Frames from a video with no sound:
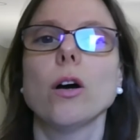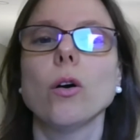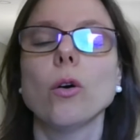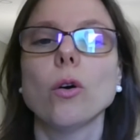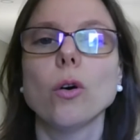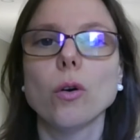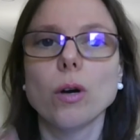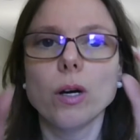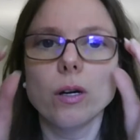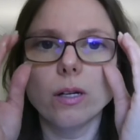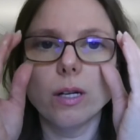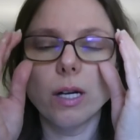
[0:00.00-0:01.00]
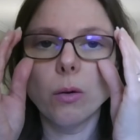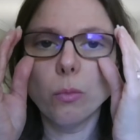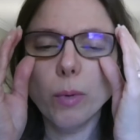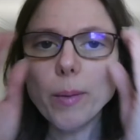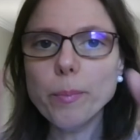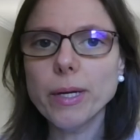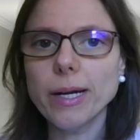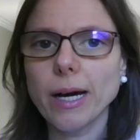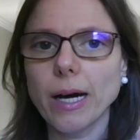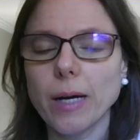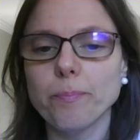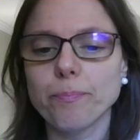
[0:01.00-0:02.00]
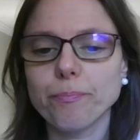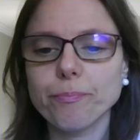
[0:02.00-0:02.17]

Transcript: or a, a webinar